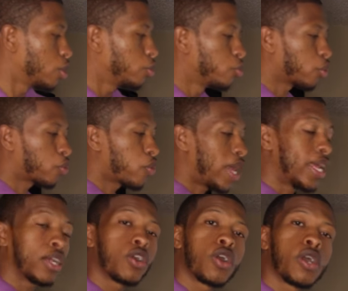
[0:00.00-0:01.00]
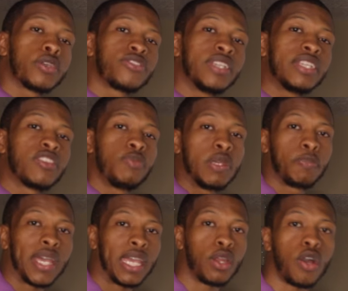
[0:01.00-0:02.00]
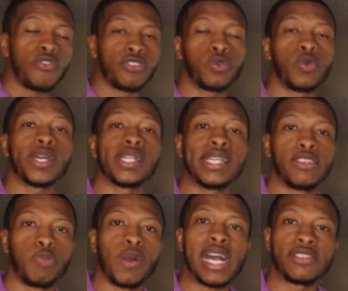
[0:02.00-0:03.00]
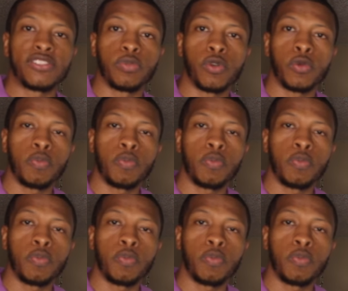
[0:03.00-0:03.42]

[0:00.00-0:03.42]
Your credit cards need to be paid off as quickly as possible